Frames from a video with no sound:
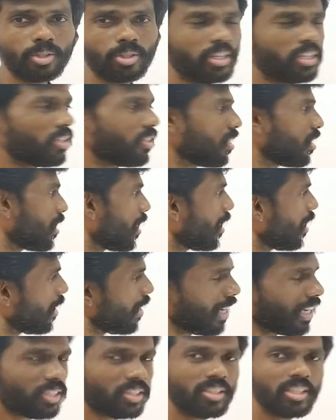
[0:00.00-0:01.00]
to each other,
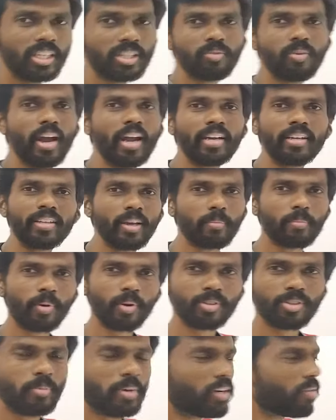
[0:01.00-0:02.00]
let us just find the
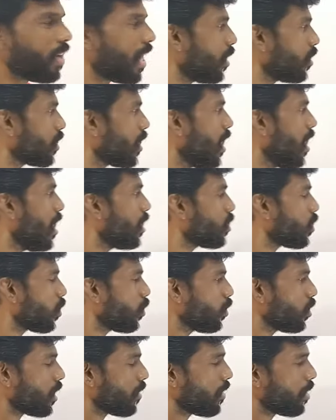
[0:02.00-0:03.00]
approximate values. So
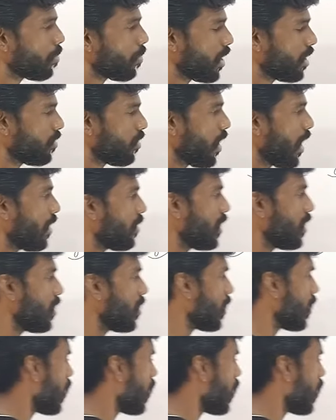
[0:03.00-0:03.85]
root 7.5 is an